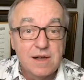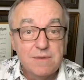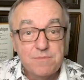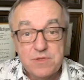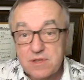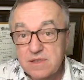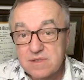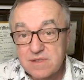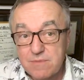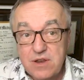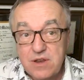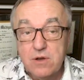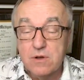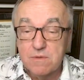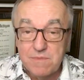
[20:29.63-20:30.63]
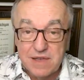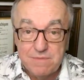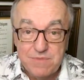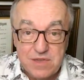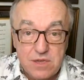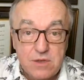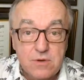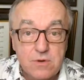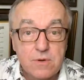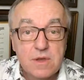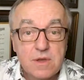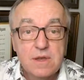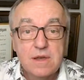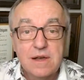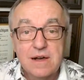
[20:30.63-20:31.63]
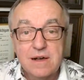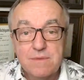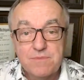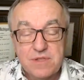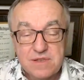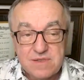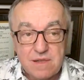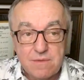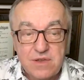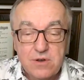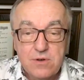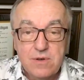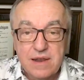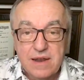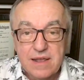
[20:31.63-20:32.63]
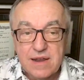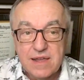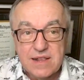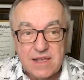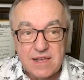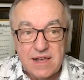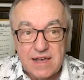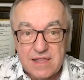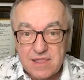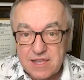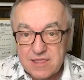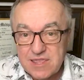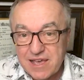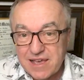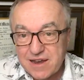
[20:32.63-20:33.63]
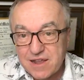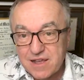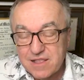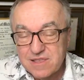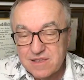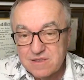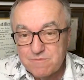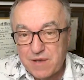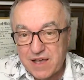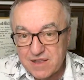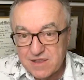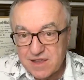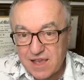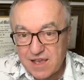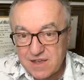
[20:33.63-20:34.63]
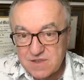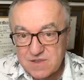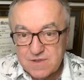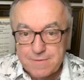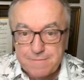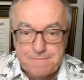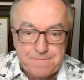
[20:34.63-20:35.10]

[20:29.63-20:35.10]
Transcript: please let me know. It might be you. Please let me know, and I'd like to highlight that on this podcast.